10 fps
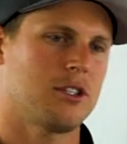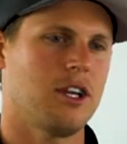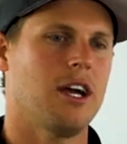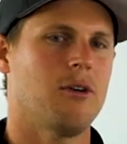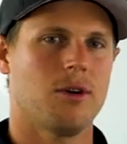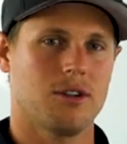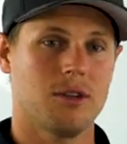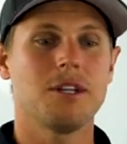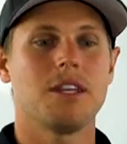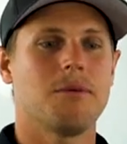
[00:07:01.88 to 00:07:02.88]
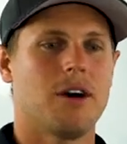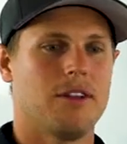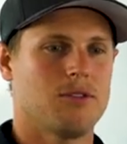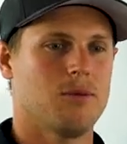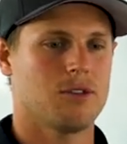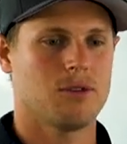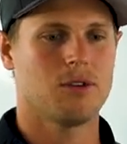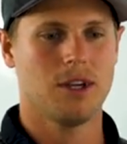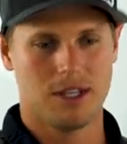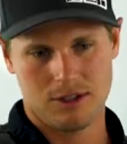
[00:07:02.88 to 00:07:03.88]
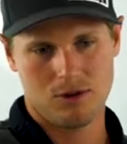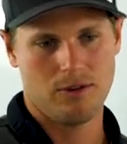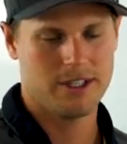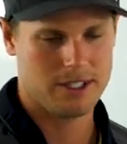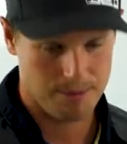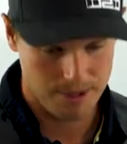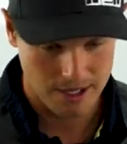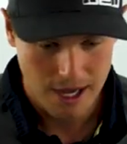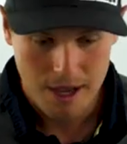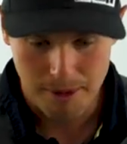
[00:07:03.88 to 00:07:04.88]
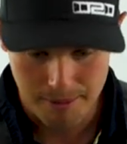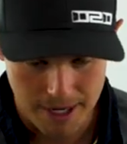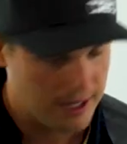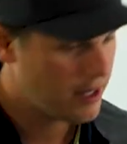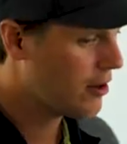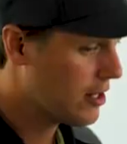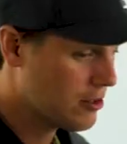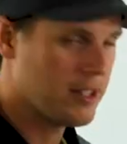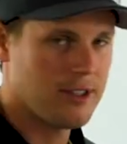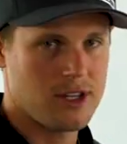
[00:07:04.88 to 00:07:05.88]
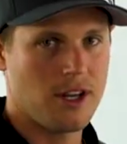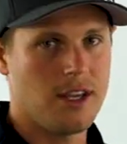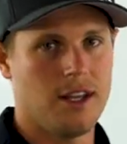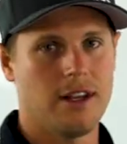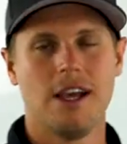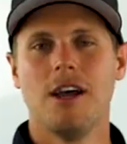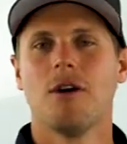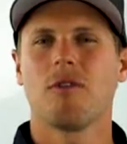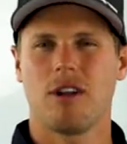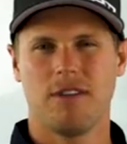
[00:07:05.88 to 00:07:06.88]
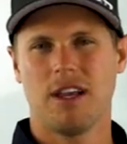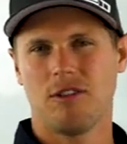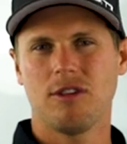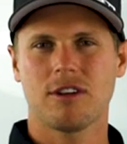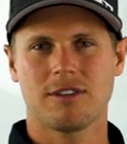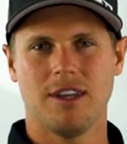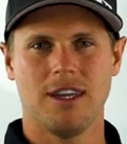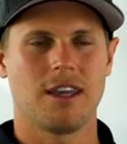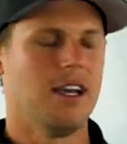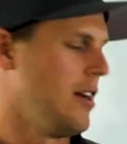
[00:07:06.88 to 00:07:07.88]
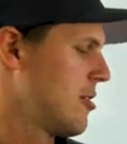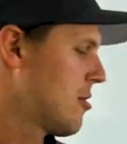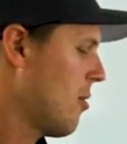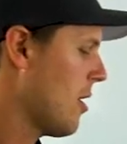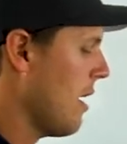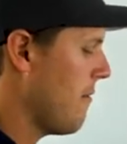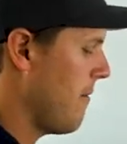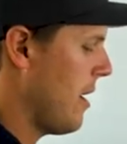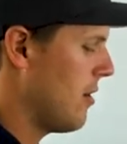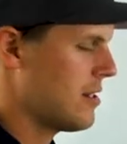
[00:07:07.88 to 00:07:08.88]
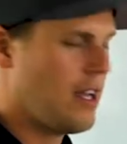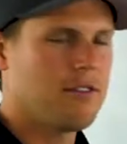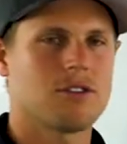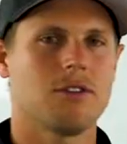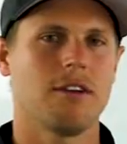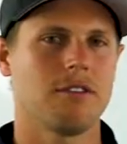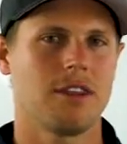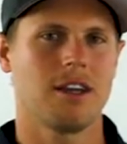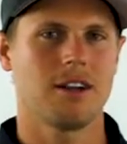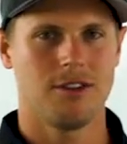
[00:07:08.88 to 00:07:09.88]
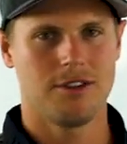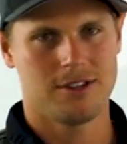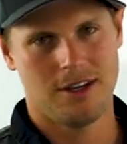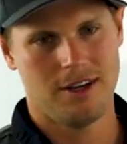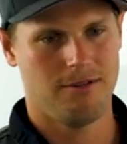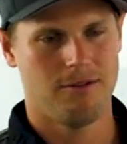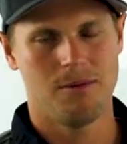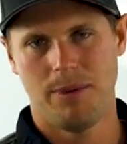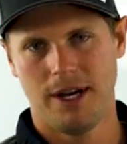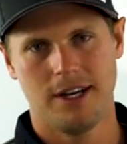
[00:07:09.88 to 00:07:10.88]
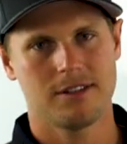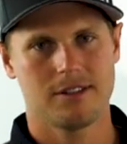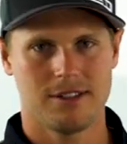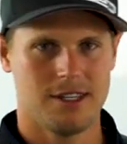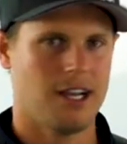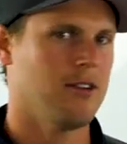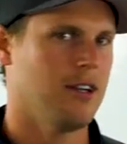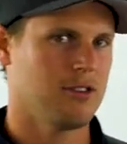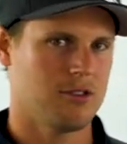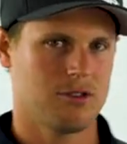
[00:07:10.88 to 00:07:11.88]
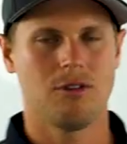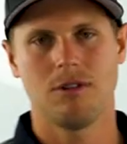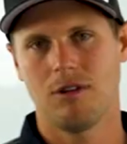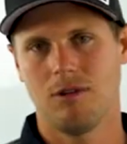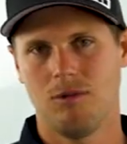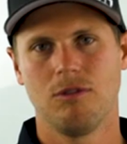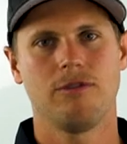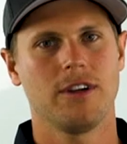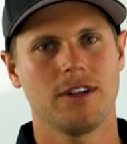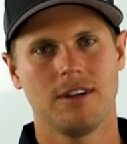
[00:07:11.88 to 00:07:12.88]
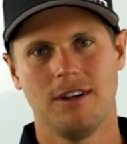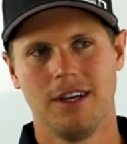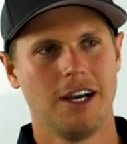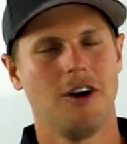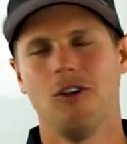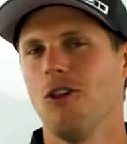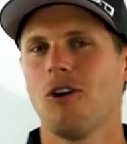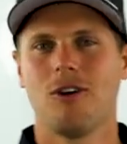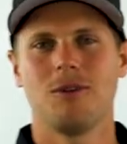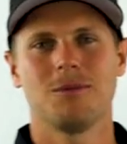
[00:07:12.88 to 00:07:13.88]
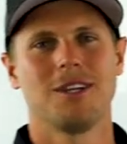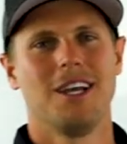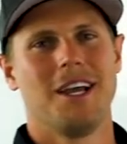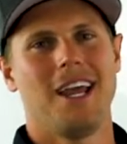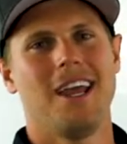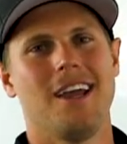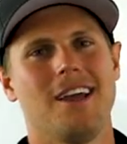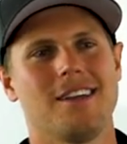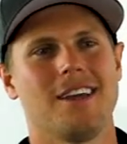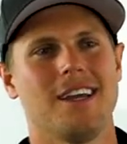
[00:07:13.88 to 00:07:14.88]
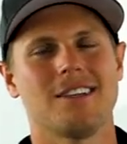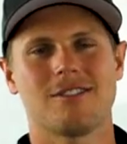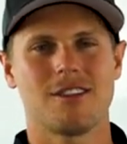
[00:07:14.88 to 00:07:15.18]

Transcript: I'll show you how it works. Let me demo how this works real quick. Is it cool if I step in, put my head down, and I transition in? Whatever that looks like. So what I've found is I've sold everything under the sun, from pest to satellite to solar to roofing to alarms, and it's